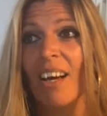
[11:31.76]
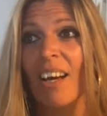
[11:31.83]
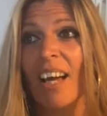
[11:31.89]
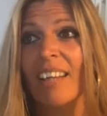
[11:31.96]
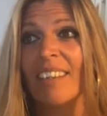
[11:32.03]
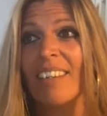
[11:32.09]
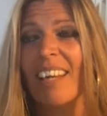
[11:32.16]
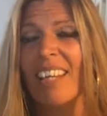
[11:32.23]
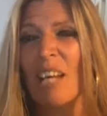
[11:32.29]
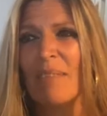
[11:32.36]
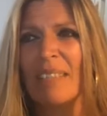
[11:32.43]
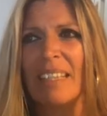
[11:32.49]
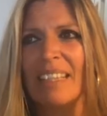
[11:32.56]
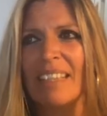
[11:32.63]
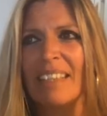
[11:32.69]
And then, I
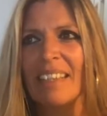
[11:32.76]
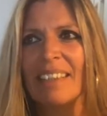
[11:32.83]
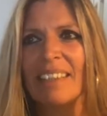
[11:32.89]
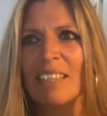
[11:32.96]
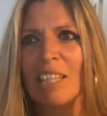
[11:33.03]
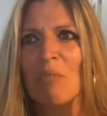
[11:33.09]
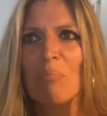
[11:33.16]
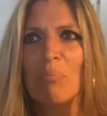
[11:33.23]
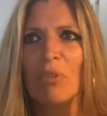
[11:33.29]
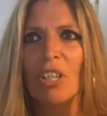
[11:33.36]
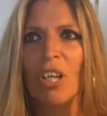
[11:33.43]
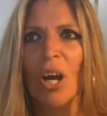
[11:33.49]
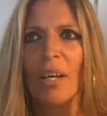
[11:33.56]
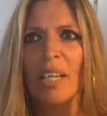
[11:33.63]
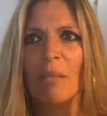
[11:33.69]
mean, it did keep
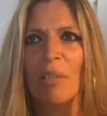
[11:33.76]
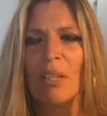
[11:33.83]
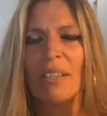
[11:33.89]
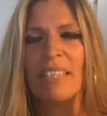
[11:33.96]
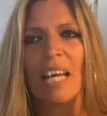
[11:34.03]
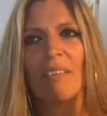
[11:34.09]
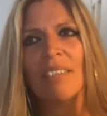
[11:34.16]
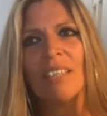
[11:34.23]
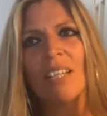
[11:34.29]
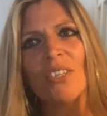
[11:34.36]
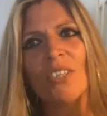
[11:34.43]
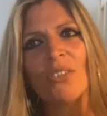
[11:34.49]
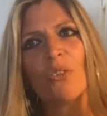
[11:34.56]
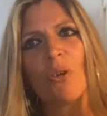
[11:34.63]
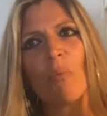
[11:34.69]
going because I think
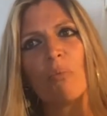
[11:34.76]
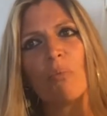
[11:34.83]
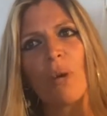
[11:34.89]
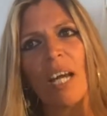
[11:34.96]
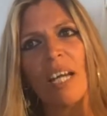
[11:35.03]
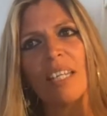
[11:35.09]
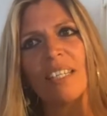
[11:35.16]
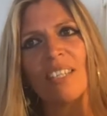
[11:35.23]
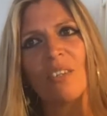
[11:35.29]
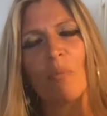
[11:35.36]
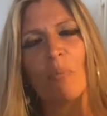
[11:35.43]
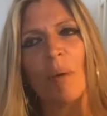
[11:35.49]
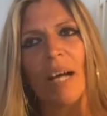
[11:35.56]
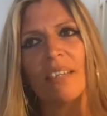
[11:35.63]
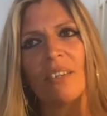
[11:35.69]
also the brain is in a
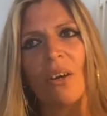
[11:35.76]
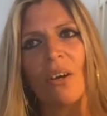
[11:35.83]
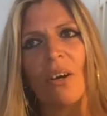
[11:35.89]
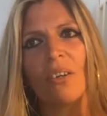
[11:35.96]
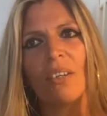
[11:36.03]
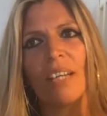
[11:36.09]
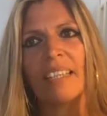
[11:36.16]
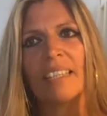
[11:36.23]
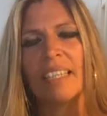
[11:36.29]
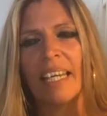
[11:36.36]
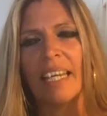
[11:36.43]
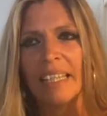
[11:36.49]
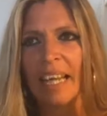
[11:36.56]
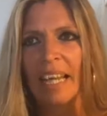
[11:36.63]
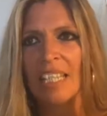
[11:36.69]
pattern, like the
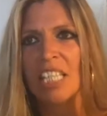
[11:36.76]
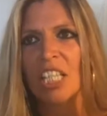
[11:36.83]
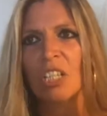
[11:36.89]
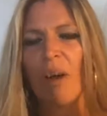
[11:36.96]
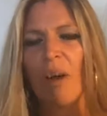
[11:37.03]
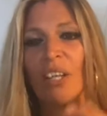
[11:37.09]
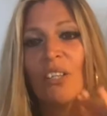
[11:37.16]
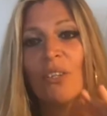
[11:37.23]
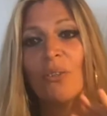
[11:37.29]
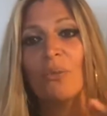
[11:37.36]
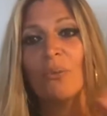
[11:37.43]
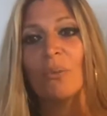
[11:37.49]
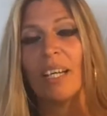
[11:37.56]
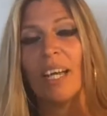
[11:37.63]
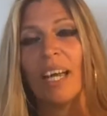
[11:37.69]
energy around
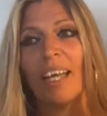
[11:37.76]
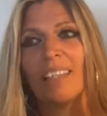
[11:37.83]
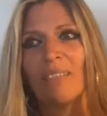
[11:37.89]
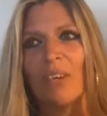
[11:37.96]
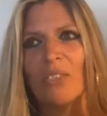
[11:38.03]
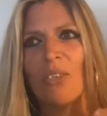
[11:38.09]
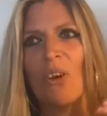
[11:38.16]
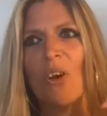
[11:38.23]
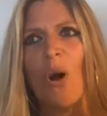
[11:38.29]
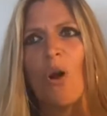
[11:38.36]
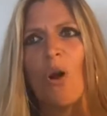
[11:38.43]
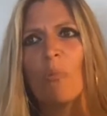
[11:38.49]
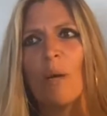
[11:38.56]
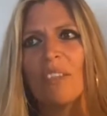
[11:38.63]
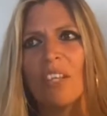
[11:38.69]
you. It was a
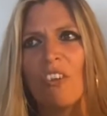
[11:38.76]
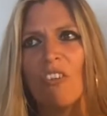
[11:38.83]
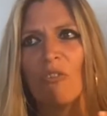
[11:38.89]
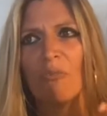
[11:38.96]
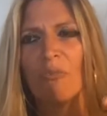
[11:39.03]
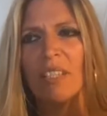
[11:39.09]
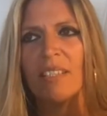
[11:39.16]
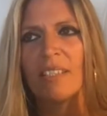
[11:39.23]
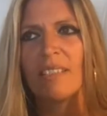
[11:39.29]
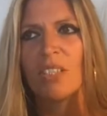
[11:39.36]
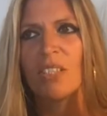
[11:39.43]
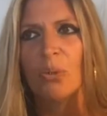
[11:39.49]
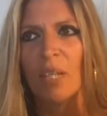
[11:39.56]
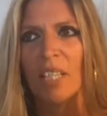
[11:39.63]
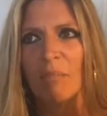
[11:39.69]
long pattern of
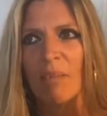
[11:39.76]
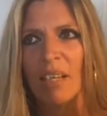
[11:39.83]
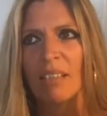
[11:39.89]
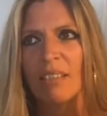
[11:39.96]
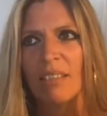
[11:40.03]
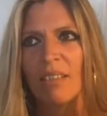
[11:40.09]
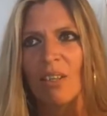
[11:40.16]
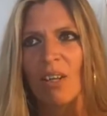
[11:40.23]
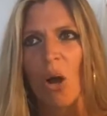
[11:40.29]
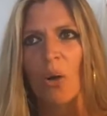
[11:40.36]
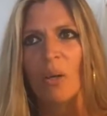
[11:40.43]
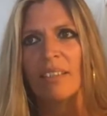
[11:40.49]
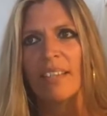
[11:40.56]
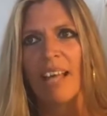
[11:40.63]
mistreatment, a long time.